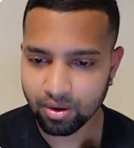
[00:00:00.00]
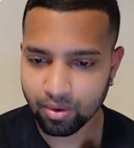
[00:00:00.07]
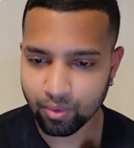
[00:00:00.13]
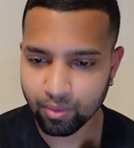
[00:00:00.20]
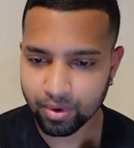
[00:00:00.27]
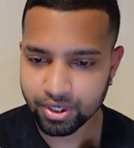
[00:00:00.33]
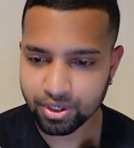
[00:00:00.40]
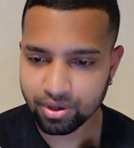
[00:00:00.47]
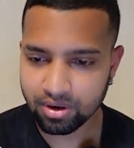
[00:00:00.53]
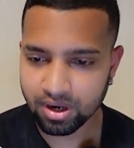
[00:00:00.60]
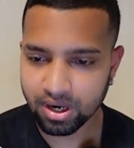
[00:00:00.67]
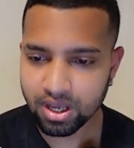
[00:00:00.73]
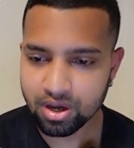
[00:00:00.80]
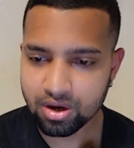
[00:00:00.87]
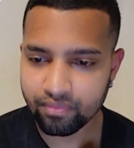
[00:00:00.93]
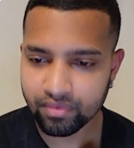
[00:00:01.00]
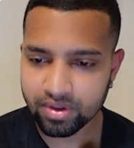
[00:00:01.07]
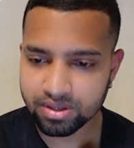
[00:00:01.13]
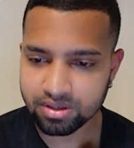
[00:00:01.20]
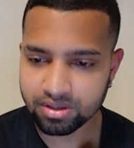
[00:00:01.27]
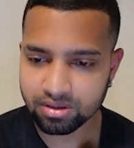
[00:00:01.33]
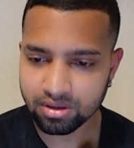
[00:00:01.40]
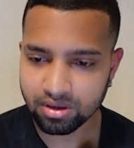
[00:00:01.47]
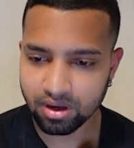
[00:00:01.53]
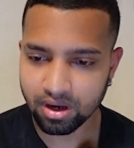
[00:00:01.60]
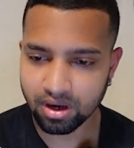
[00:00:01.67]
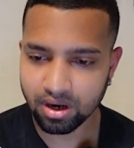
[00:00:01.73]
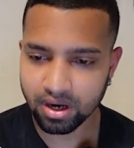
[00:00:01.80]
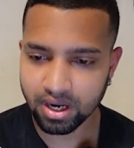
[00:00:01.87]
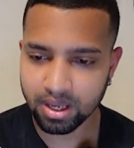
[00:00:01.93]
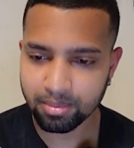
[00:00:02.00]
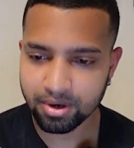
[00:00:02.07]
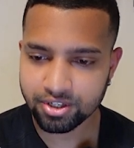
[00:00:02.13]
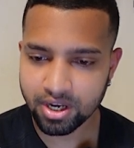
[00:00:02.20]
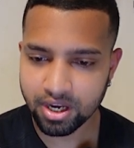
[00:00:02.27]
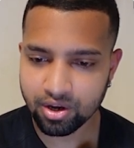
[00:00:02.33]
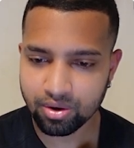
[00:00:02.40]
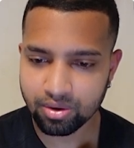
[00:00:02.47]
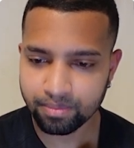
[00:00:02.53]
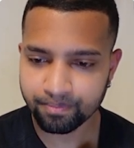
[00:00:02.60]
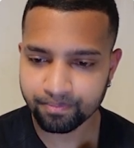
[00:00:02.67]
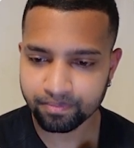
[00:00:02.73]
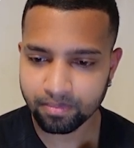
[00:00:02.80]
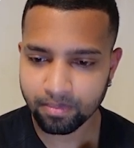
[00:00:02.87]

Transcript: When you click on this image icon,